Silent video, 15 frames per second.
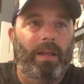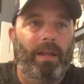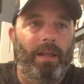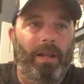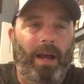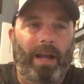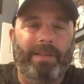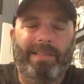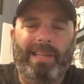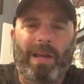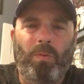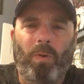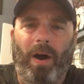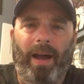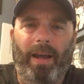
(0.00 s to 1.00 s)
And I say,
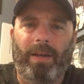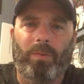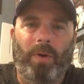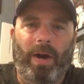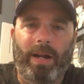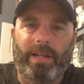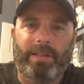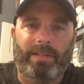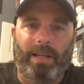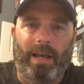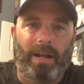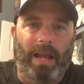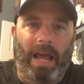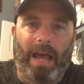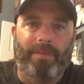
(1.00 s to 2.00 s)
why? Why does
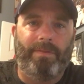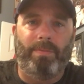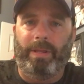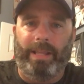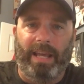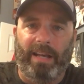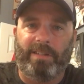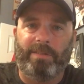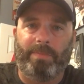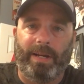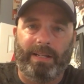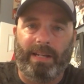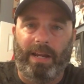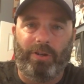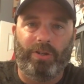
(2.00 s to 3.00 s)
that have to be the
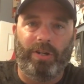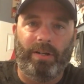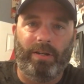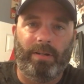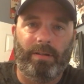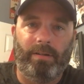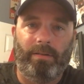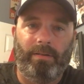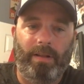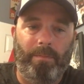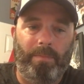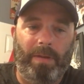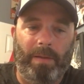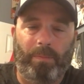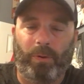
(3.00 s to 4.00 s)
expectation that
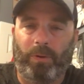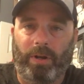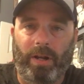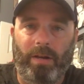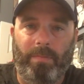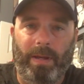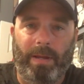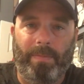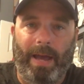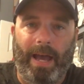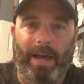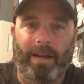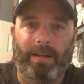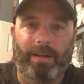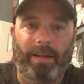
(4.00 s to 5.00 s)
people are going to be
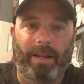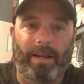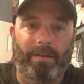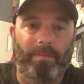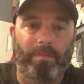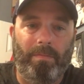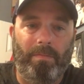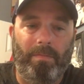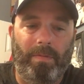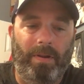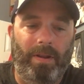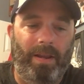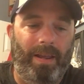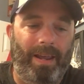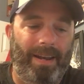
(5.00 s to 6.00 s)
bad and
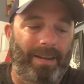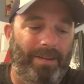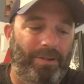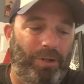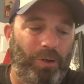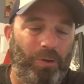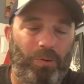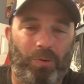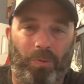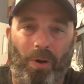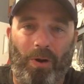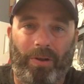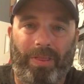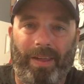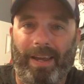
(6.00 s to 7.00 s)
and do the
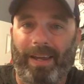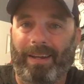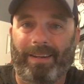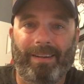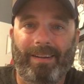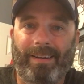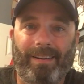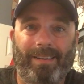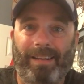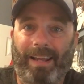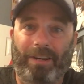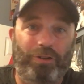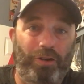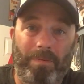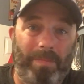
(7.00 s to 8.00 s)
wrong thing.
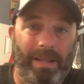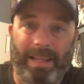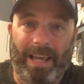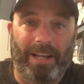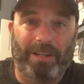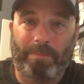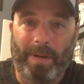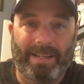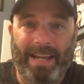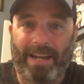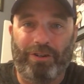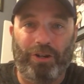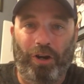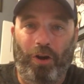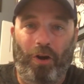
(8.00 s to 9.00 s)
That shouldn't be the
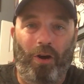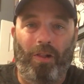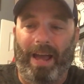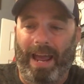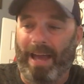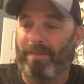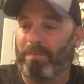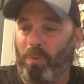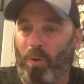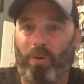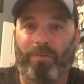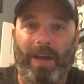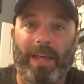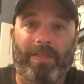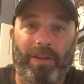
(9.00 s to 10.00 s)
expectation at all. I have more
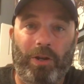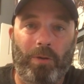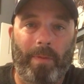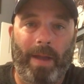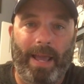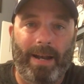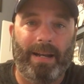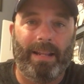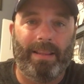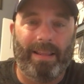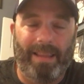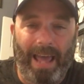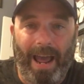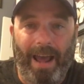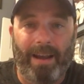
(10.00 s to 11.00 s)
faith in humanity
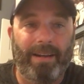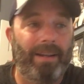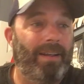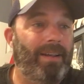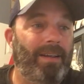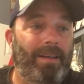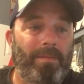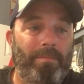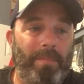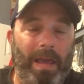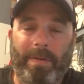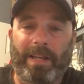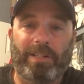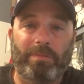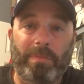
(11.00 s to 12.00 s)
than that.
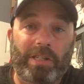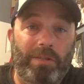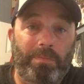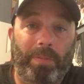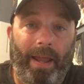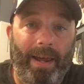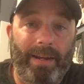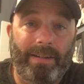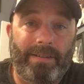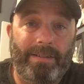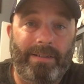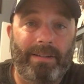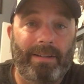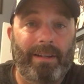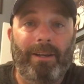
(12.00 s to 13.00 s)
Maybe it's
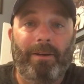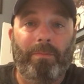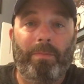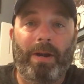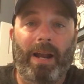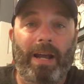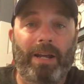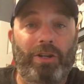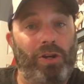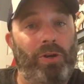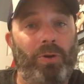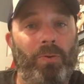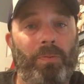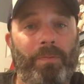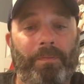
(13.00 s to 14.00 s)
misplaced, but I
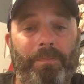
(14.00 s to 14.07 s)
do.